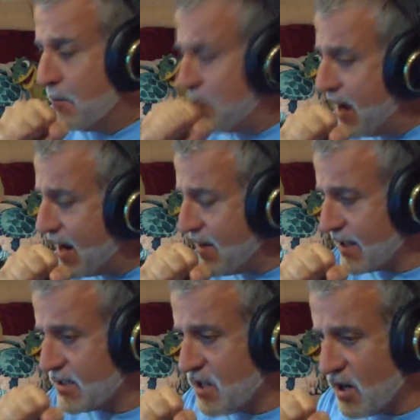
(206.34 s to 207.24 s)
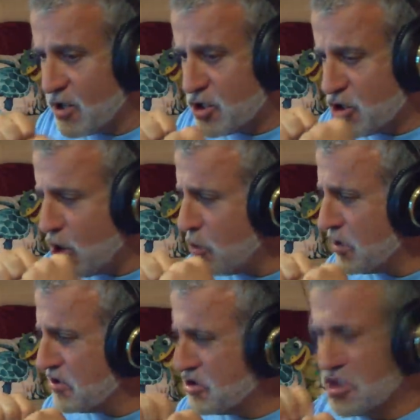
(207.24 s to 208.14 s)
Man, that guitar
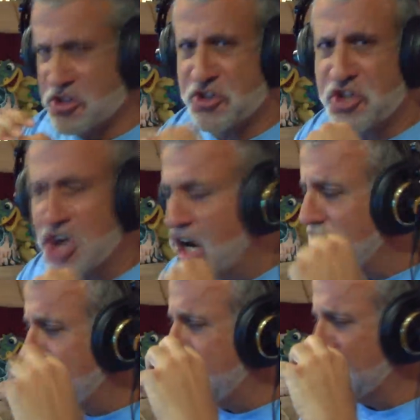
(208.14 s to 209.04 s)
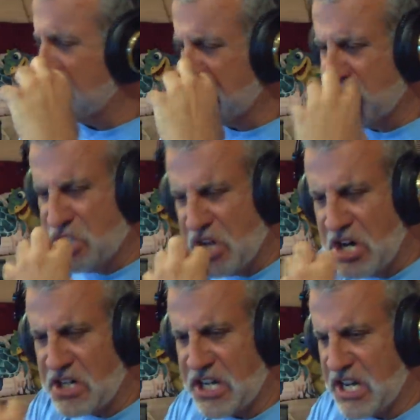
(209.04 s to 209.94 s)
tone is just chugging. It is
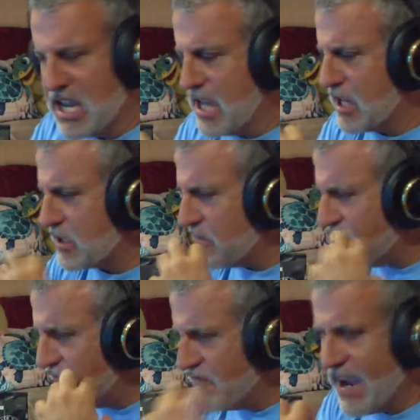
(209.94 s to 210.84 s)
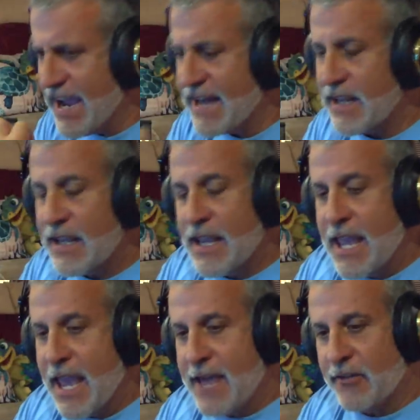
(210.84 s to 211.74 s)
chunky. It is fat,
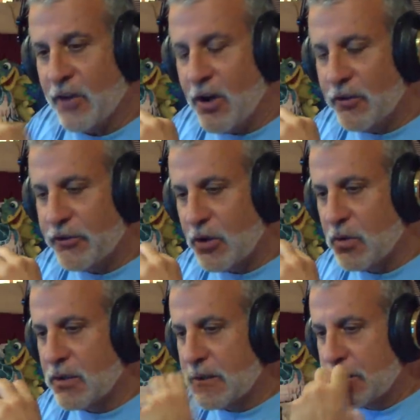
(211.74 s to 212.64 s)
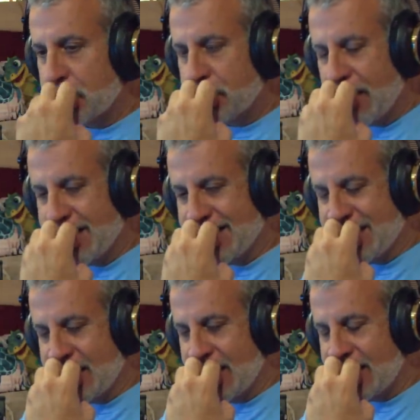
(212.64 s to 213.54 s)
and it's also it
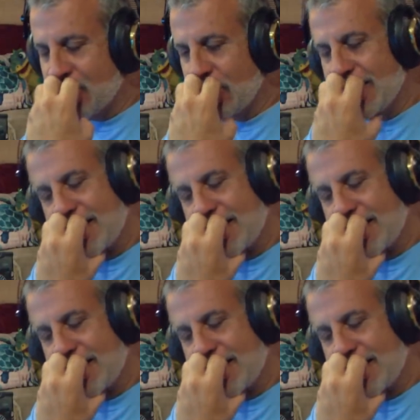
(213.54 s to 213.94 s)
it